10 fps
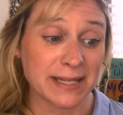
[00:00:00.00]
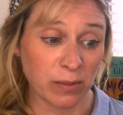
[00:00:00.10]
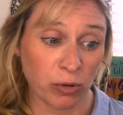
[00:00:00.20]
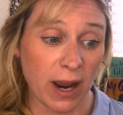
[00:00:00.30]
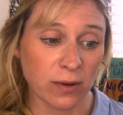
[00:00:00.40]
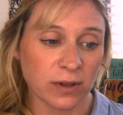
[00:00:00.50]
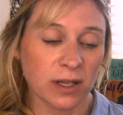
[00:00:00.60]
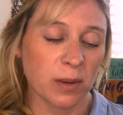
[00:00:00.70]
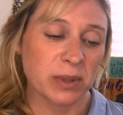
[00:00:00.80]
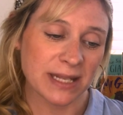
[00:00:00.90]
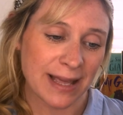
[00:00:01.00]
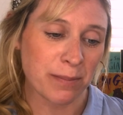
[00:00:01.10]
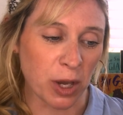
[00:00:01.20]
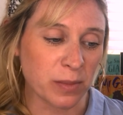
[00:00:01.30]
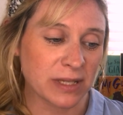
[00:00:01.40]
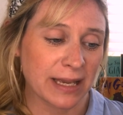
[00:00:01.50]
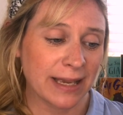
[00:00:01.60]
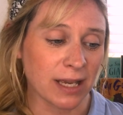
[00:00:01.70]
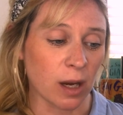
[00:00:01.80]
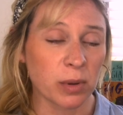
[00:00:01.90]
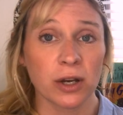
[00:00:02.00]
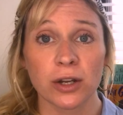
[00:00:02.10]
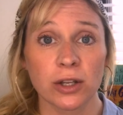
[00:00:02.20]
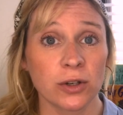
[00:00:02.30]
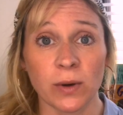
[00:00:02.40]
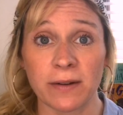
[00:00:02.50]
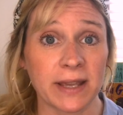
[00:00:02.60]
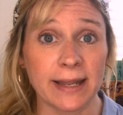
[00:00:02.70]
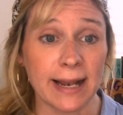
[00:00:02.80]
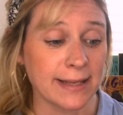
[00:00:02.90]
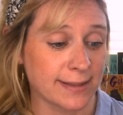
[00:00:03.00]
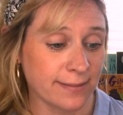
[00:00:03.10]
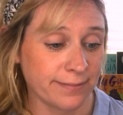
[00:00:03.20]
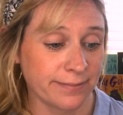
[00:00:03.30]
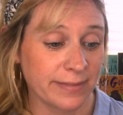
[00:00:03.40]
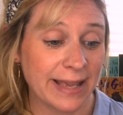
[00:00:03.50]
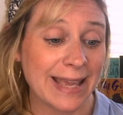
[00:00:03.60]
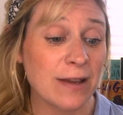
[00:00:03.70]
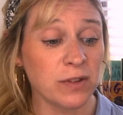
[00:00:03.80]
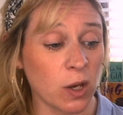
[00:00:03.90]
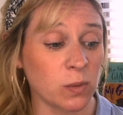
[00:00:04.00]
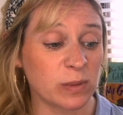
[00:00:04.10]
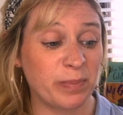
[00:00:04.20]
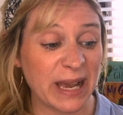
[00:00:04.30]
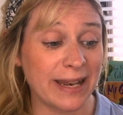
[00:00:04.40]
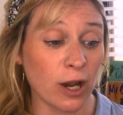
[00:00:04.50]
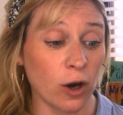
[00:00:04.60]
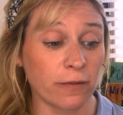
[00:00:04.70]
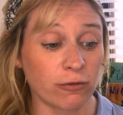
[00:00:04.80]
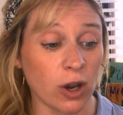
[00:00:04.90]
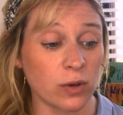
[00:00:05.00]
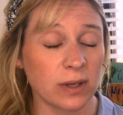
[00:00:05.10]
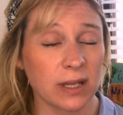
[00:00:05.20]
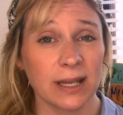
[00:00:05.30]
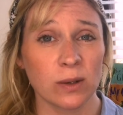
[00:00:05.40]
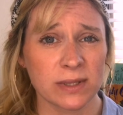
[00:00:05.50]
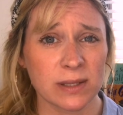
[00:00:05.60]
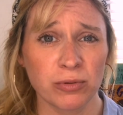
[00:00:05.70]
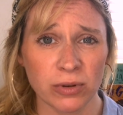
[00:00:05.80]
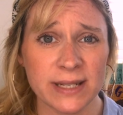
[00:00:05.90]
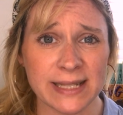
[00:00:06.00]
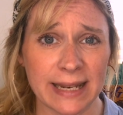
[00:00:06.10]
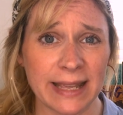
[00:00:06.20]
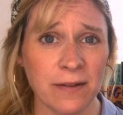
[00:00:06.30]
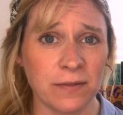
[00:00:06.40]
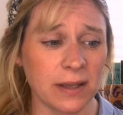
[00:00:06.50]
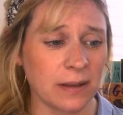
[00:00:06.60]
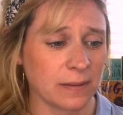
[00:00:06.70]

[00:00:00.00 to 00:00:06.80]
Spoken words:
brown, but at that moment Hiccup could not have cared less. Even though it was barely half grown, it was surprisingly heavy.